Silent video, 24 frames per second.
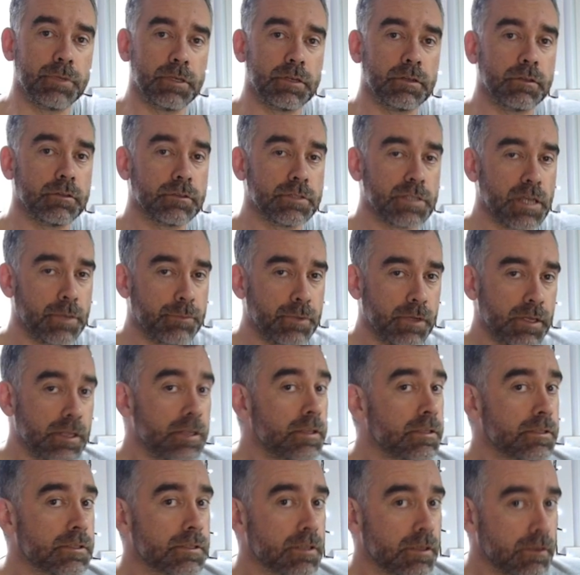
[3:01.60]
Imperial
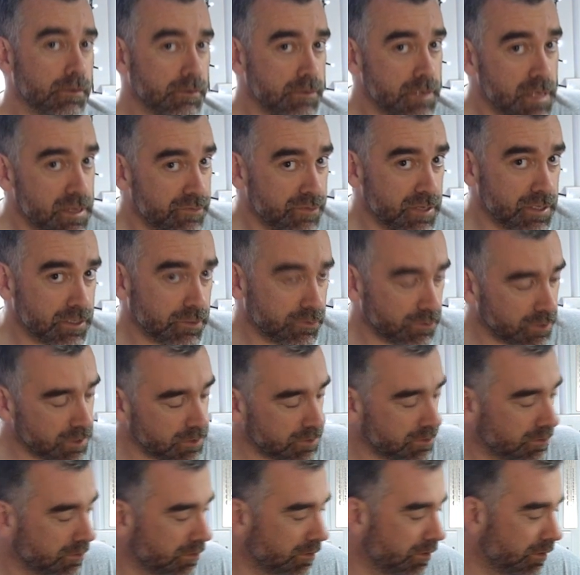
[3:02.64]
Japanese Navy
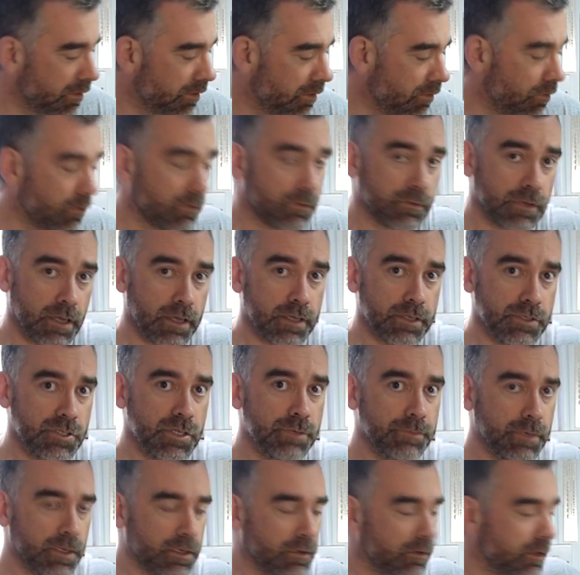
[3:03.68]
Green, or
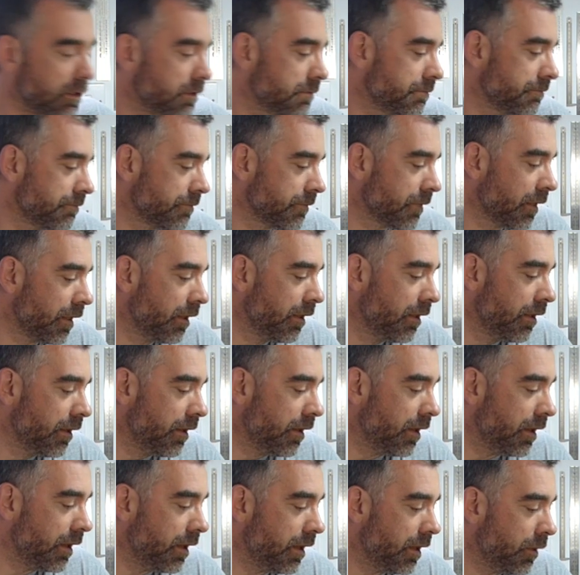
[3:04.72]
Nakajima Green,
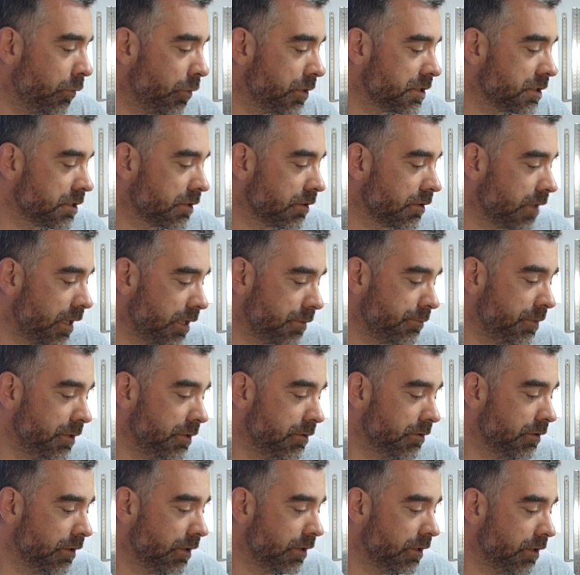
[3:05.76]
which led
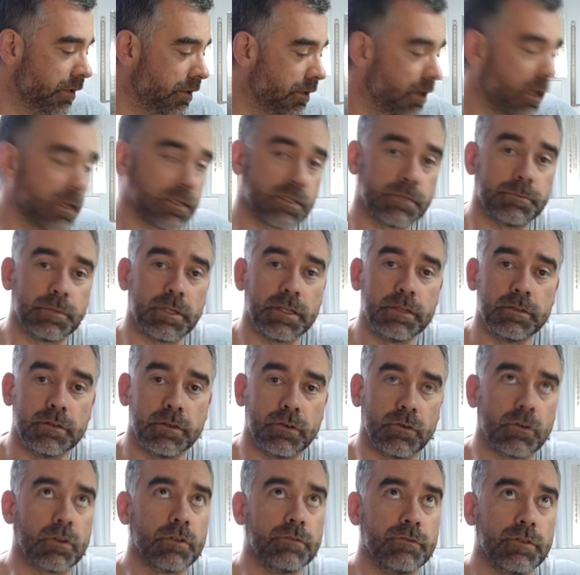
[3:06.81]
me inexorably,
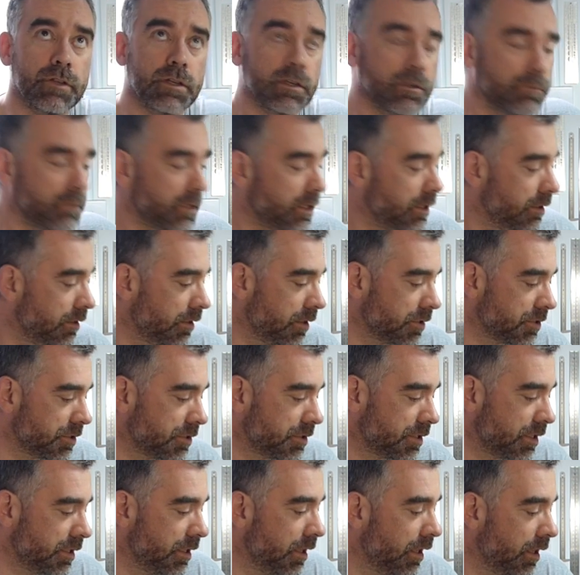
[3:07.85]
or invariably I
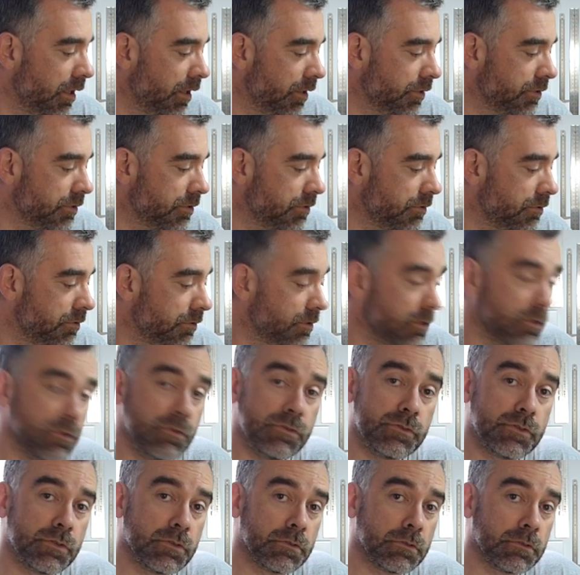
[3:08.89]
should say, to the
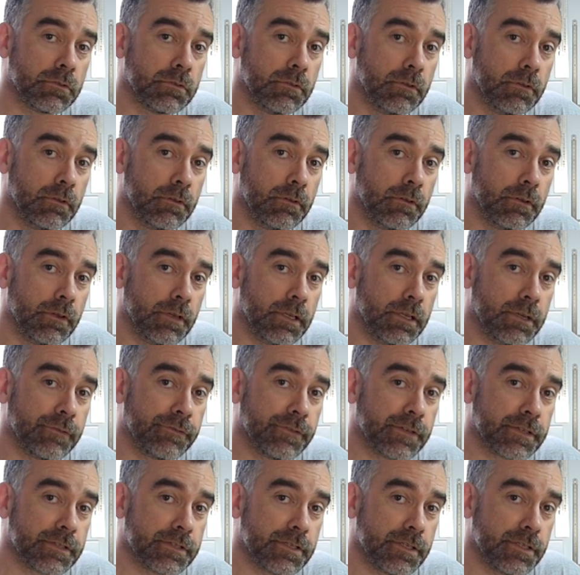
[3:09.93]
new tool
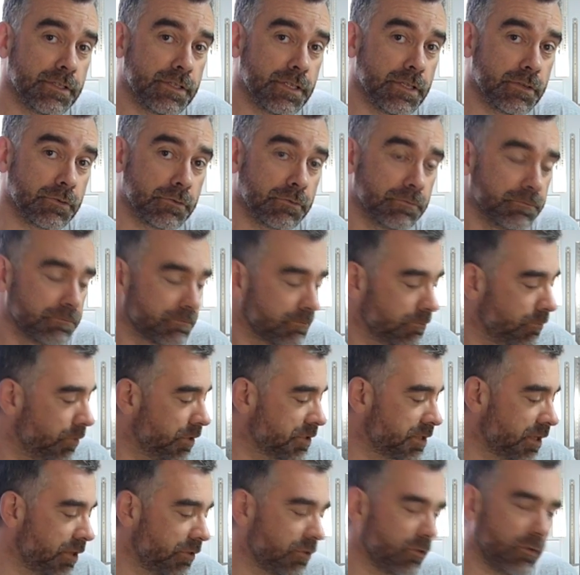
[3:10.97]
Airfix Zero,
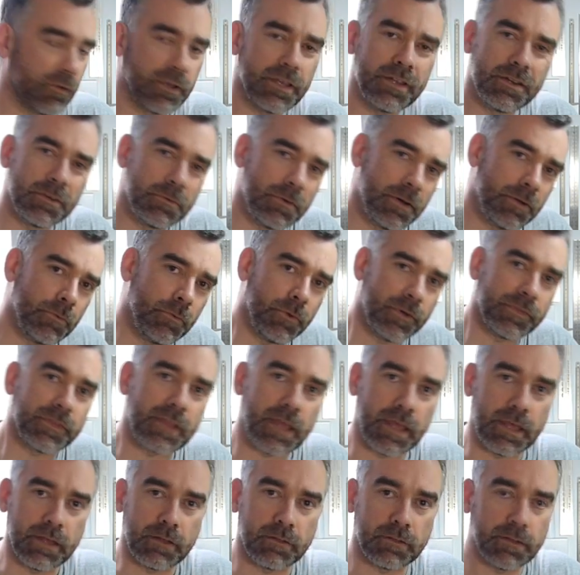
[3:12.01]
which I thought, you know what
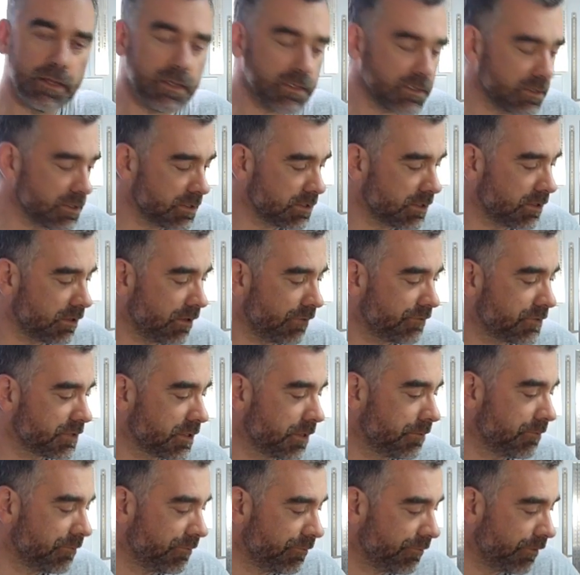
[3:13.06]
the hell, let's just have
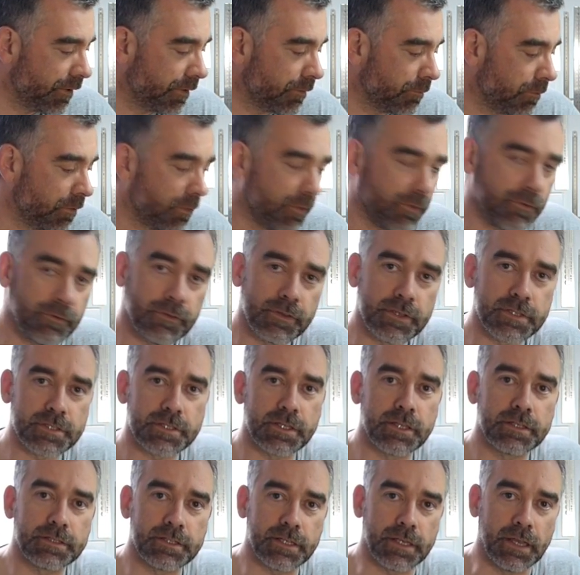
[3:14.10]
some fun, we'll throw
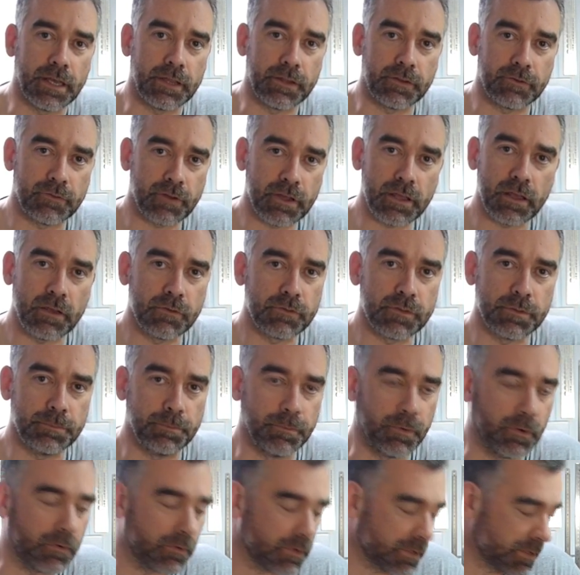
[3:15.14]
this thing together right out the
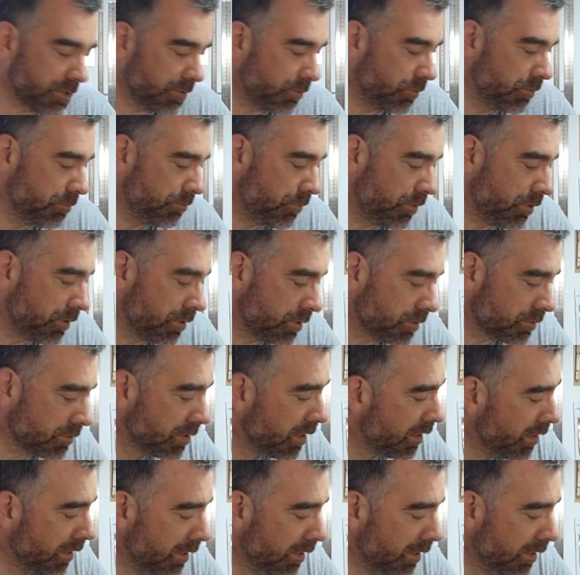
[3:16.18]
box. I won't bother